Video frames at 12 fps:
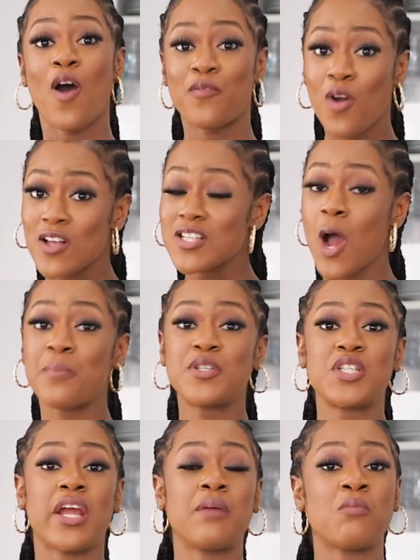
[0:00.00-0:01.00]
Of course, I'll be
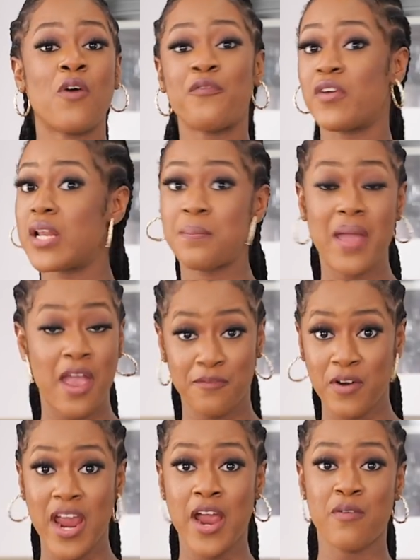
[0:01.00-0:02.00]
sharing more Philips air
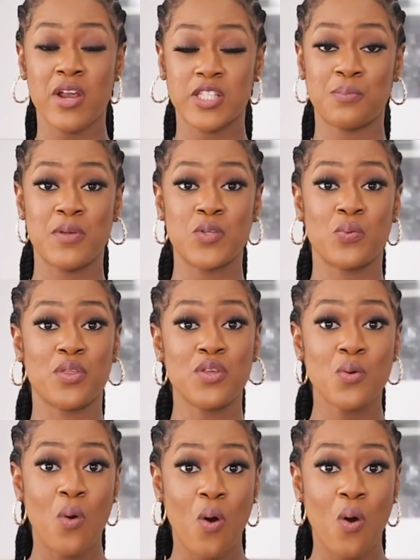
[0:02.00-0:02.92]
fryer recipes with you